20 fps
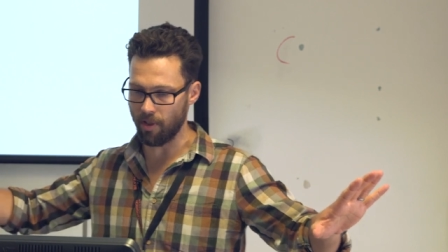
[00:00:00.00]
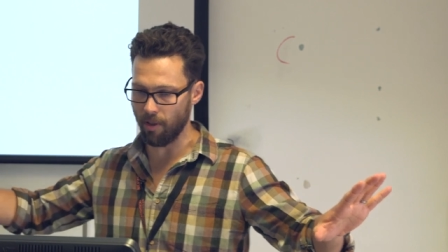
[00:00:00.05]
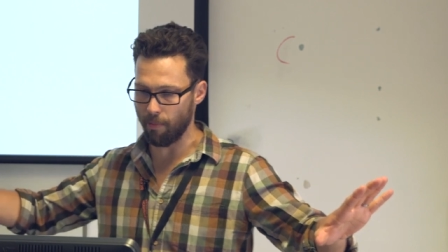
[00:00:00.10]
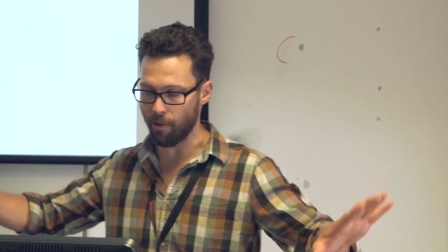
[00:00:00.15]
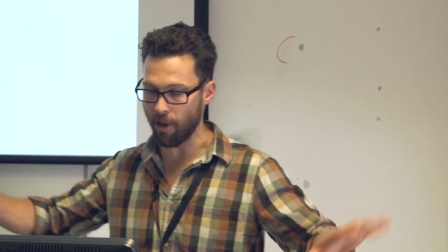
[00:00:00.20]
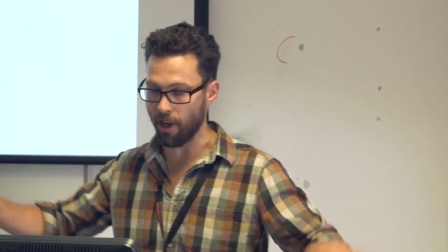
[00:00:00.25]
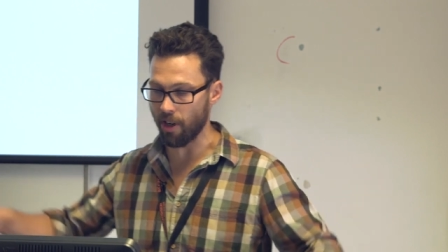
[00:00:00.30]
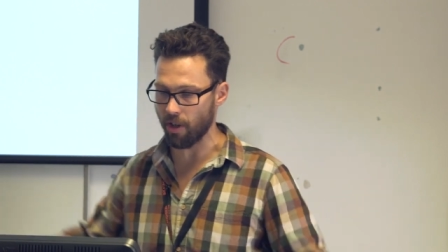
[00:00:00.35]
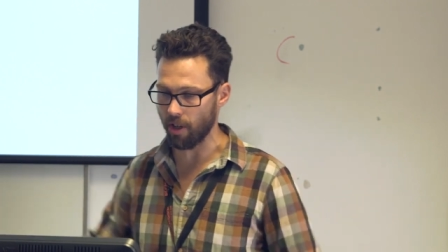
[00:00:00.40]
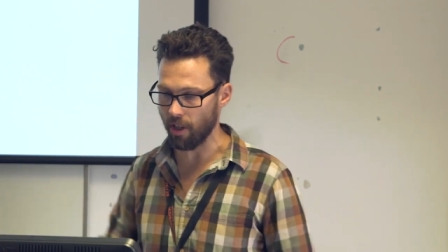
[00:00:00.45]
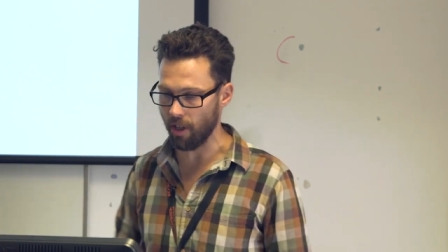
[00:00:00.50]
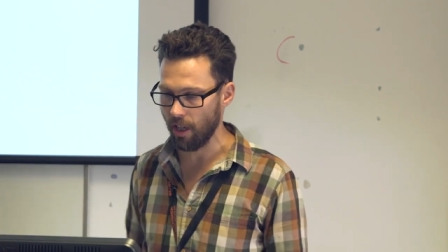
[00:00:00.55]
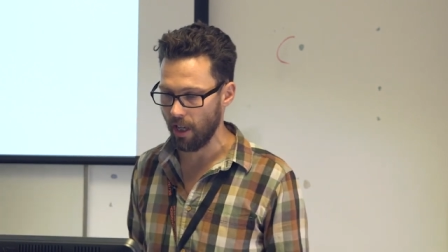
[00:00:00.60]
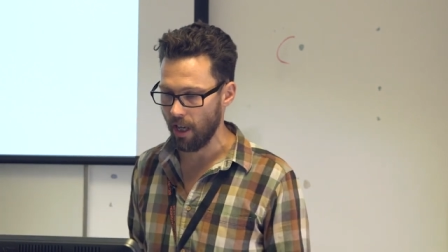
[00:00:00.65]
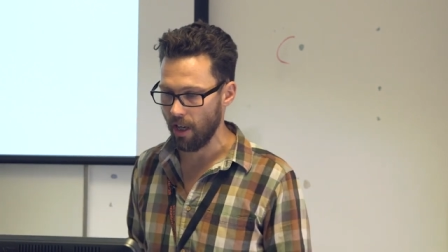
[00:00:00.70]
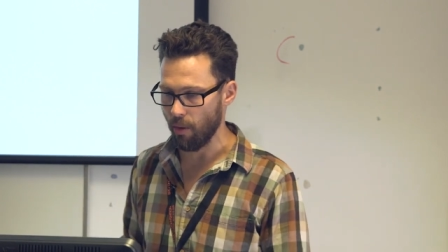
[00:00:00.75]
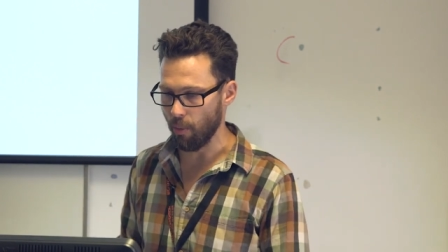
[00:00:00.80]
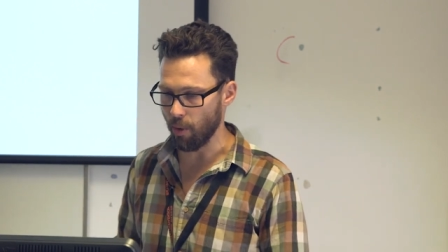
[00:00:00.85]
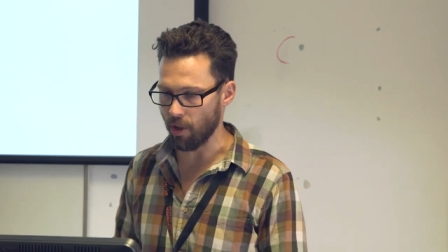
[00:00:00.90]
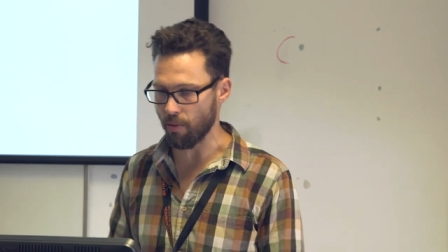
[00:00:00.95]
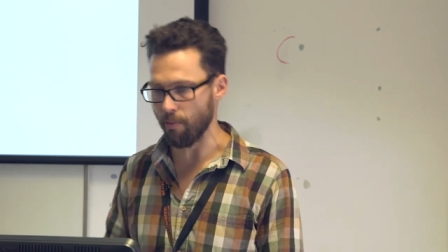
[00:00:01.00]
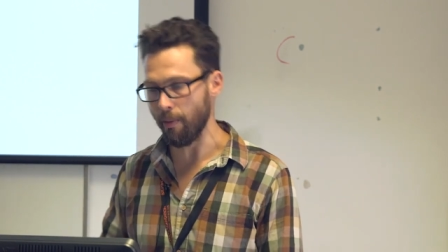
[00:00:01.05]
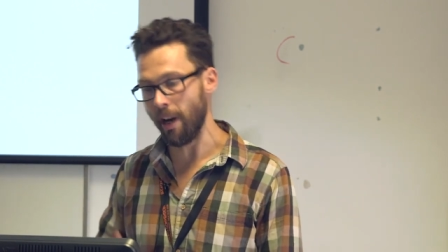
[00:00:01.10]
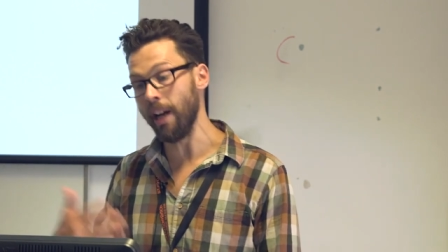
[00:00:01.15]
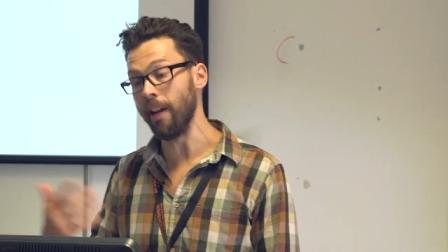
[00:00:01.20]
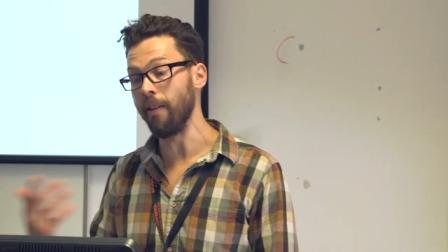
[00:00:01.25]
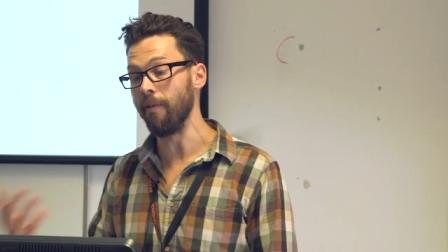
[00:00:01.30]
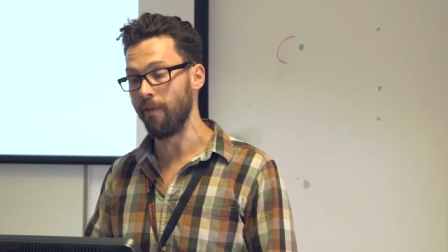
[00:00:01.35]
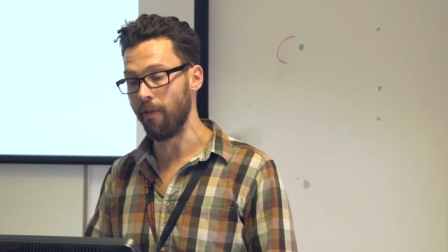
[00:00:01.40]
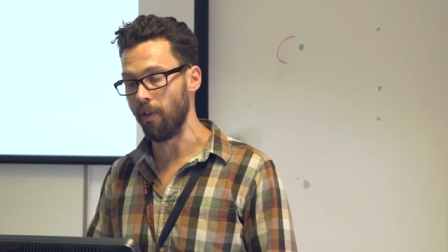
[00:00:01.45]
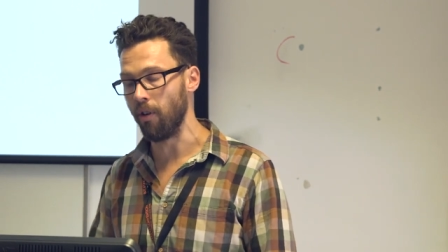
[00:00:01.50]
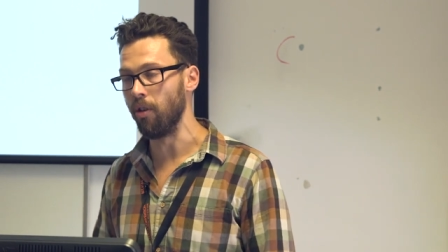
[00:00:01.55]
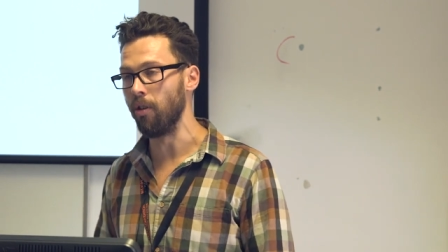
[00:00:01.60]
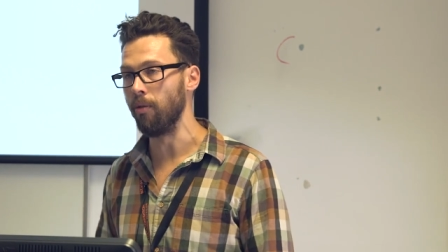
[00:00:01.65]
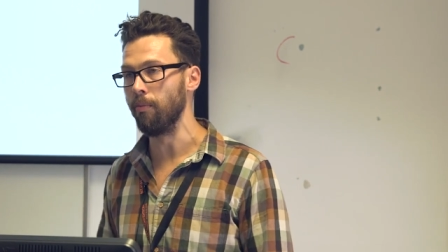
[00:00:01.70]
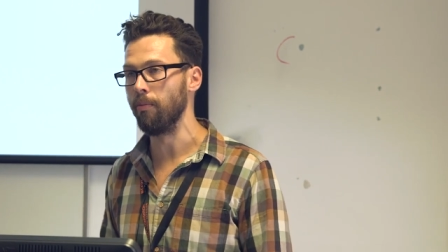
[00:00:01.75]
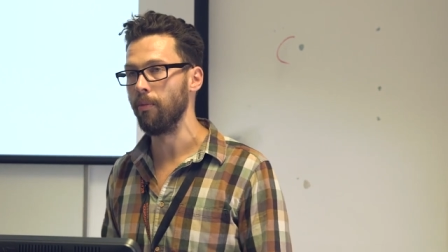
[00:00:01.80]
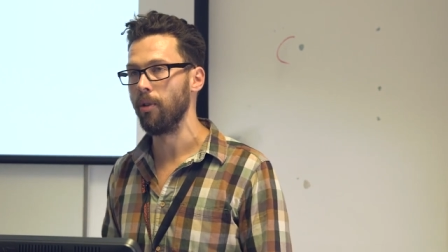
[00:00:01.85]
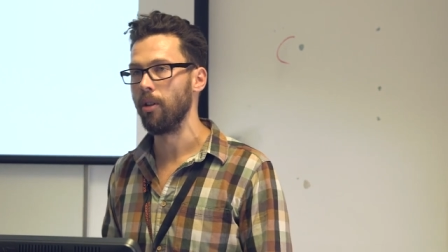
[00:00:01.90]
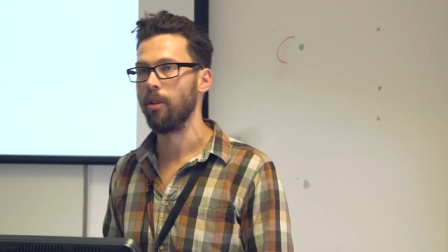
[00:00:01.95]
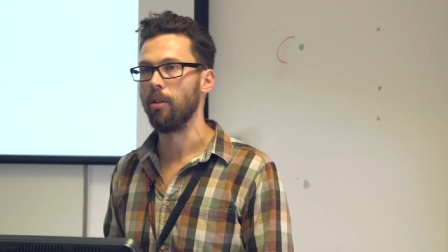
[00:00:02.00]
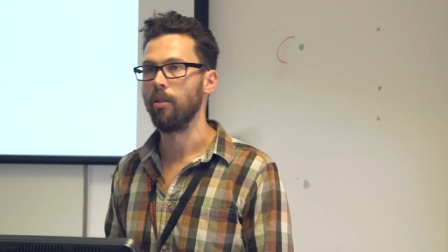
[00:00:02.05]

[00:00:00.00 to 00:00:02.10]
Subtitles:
depression, which may inform